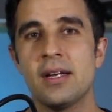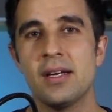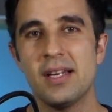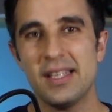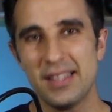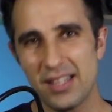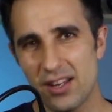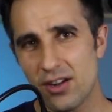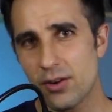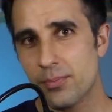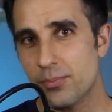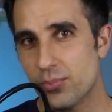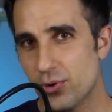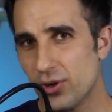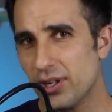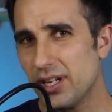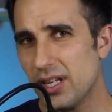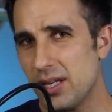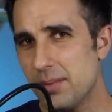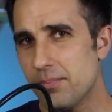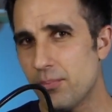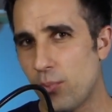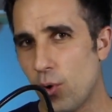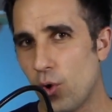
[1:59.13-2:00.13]
They're pretty
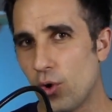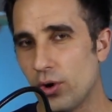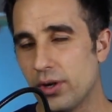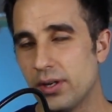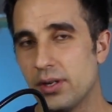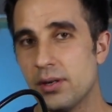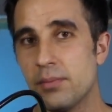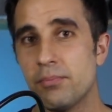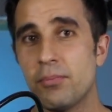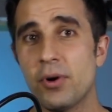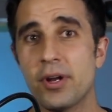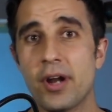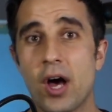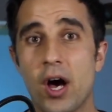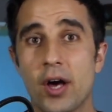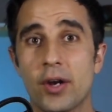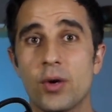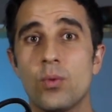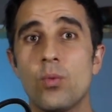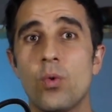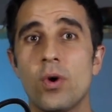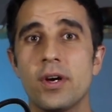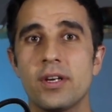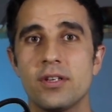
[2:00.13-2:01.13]
important, but I
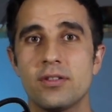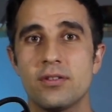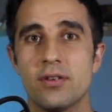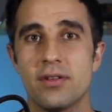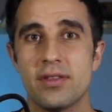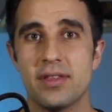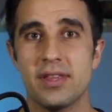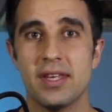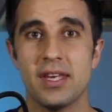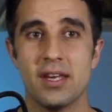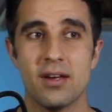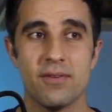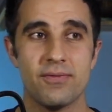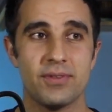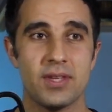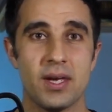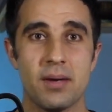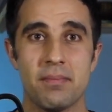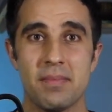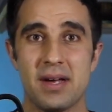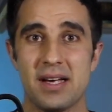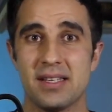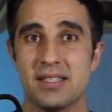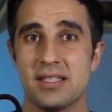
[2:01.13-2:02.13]
don't want you to think of
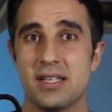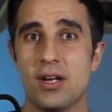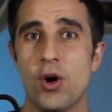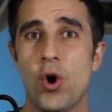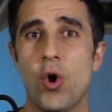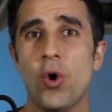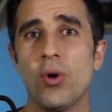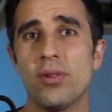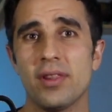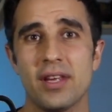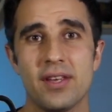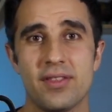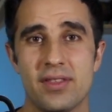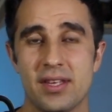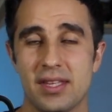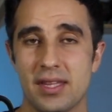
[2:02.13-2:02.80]
them as the only thing that